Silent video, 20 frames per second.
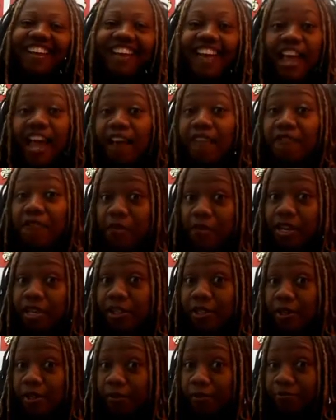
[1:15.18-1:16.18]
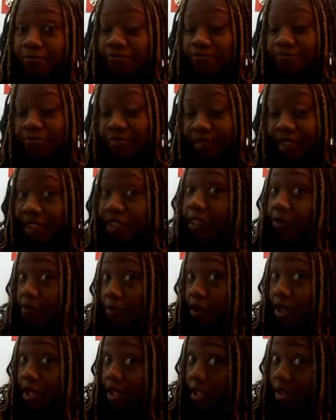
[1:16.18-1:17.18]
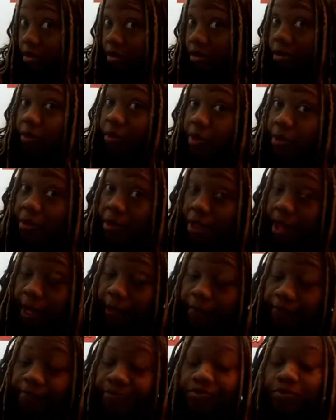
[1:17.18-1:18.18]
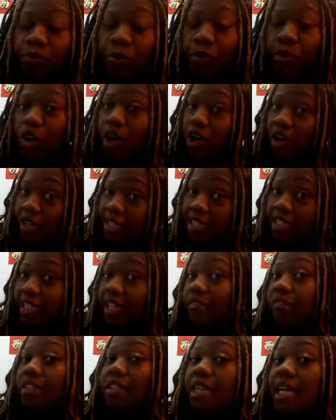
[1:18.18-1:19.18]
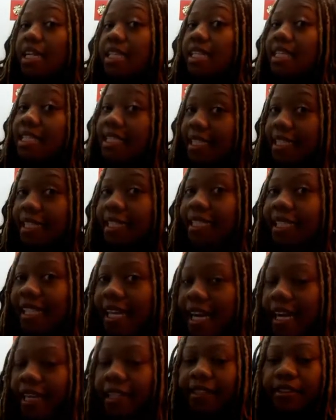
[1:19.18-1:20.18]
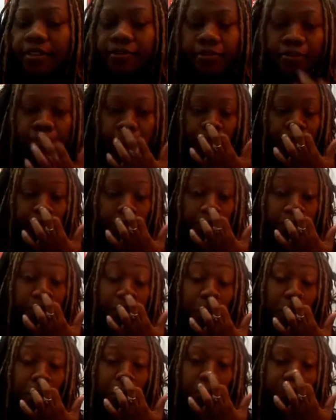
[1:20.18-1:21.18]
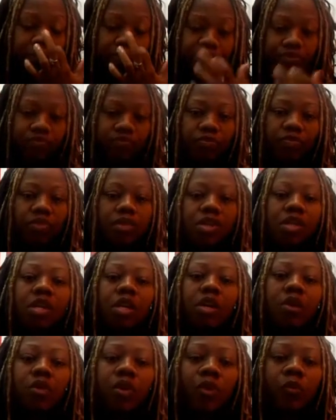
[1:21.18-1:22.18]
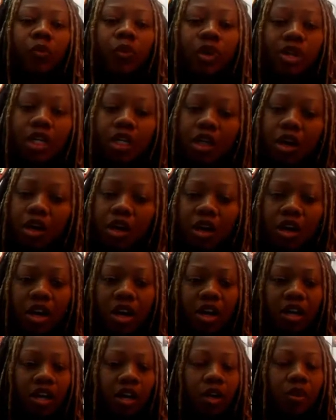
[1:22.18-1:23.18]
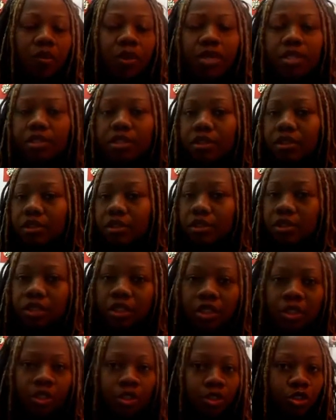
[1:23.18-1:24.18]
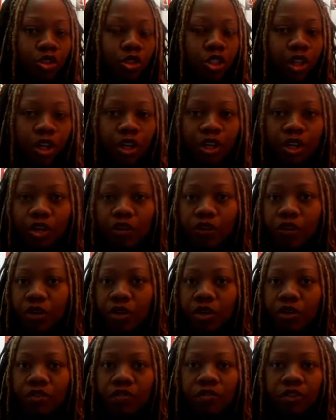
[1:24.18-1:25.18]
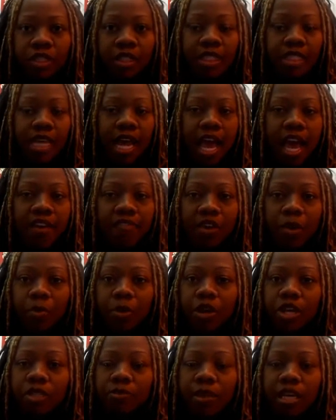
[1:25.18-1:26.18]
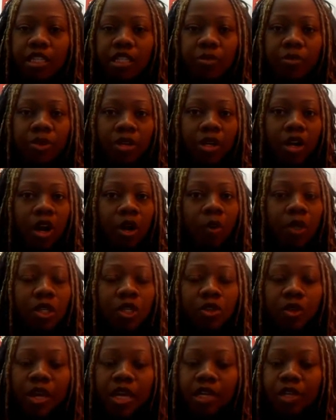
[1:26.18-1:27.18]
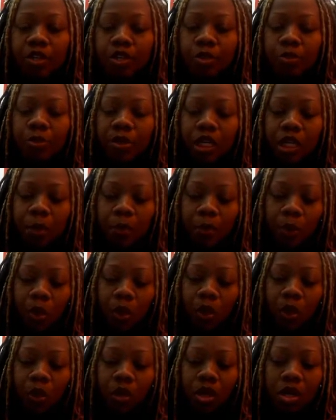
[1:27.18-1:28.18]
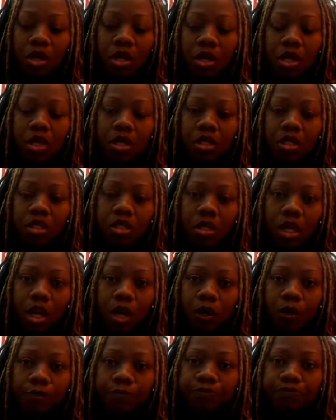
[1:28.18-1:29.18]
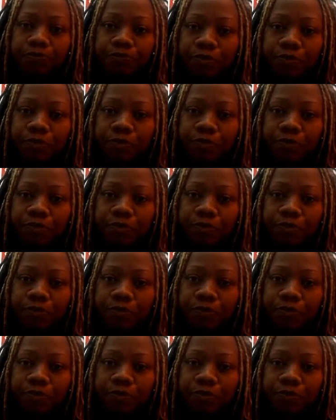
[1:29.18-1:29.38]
at 42, because I'm 42, remember that, born August 7th 1969. So you know, working hard, always a huge turnover of staff at Braids by Sabrina, always training new people. So